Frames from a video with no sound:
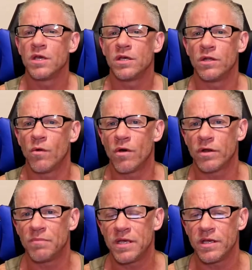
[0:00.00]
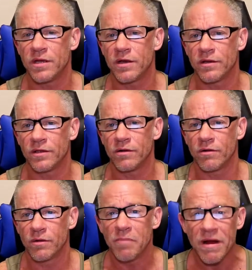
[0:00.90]
you don't want to be,
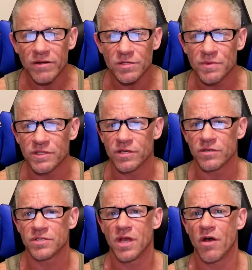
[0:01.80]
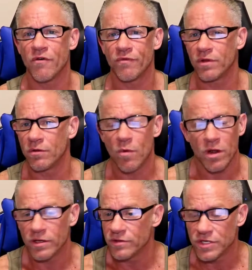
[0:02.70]
an embarrassment to yourself, you
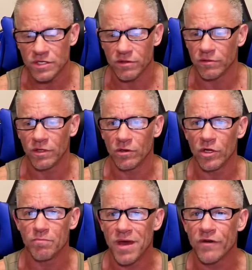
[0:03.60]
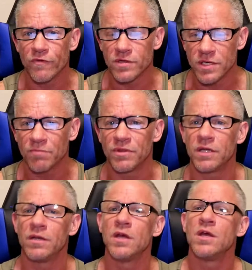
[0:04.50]
want to just, look better for something,